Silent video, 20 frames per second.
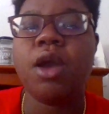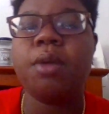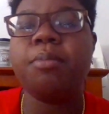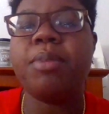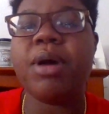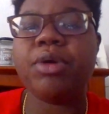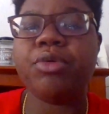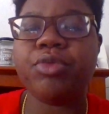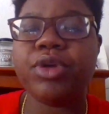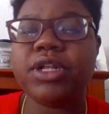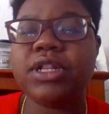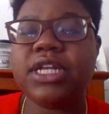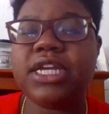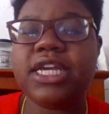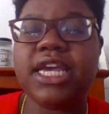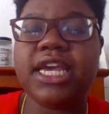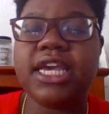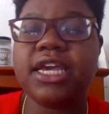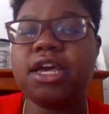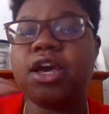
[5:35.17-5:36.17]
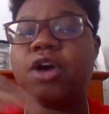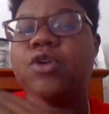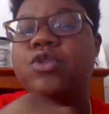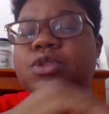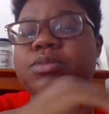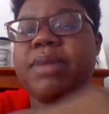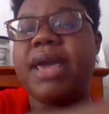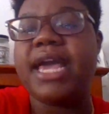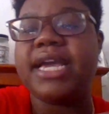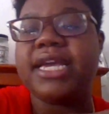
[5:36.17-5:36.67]
But really, it
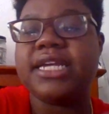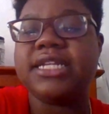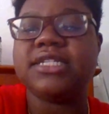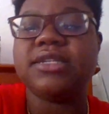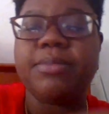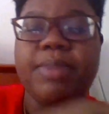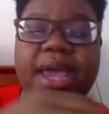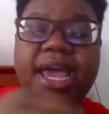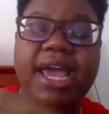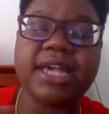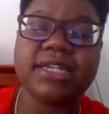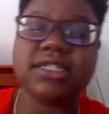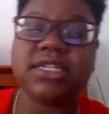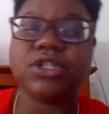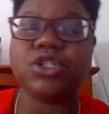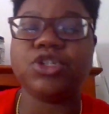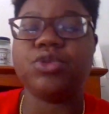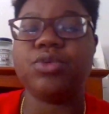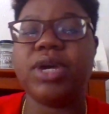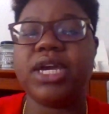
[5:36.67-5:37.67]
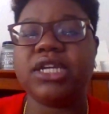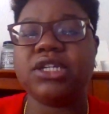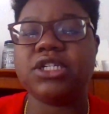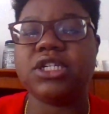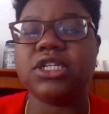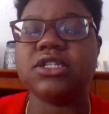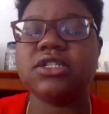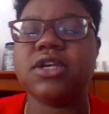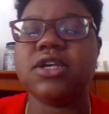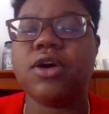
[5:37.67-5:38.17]
goes back into past
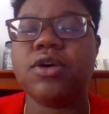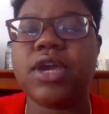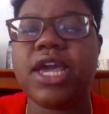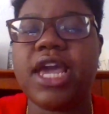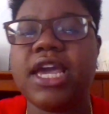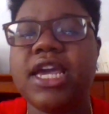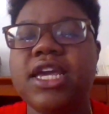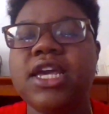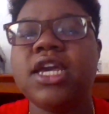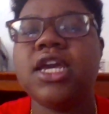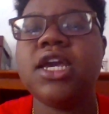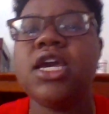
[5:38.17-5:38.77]
situations, okay?